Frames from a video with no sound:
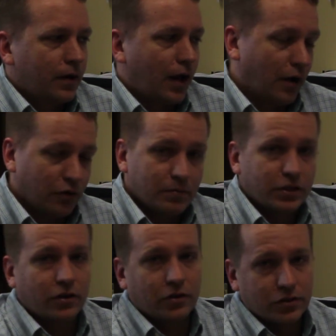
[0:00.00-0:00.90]
concrete
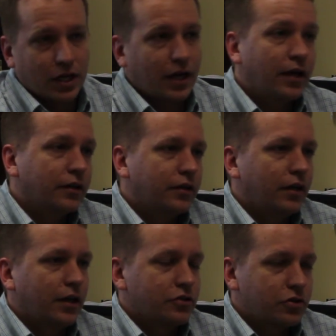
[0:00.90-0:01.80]
materials and
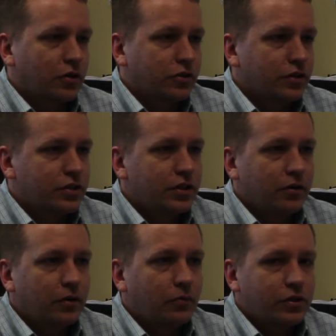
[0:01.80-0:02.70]
structural
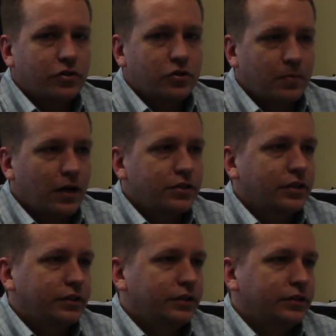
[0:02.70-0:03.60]
engineering research
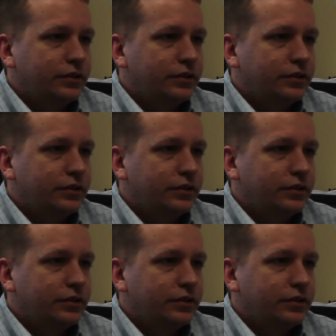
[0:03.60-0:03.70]
projects.